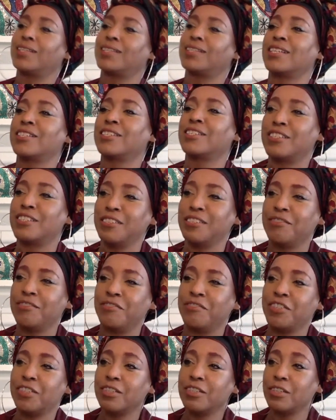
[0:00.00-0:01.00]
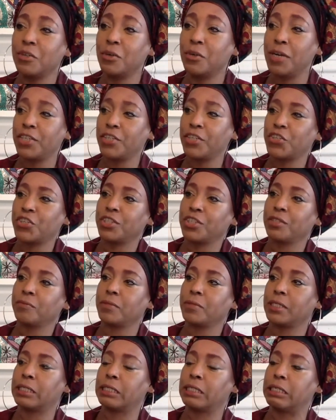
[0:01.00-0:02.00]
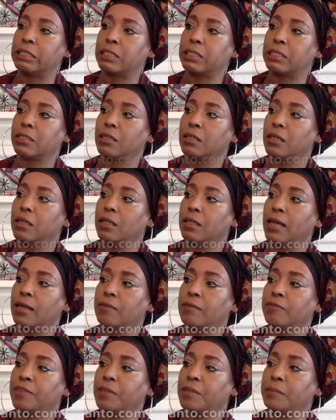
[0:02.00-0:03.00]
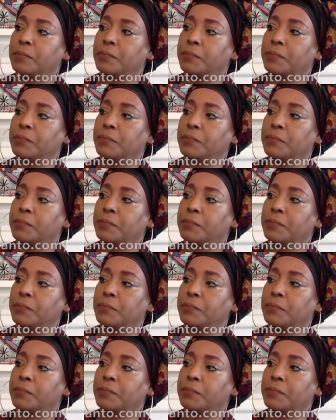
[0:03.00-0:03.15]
It's such a difficult question because a lot of,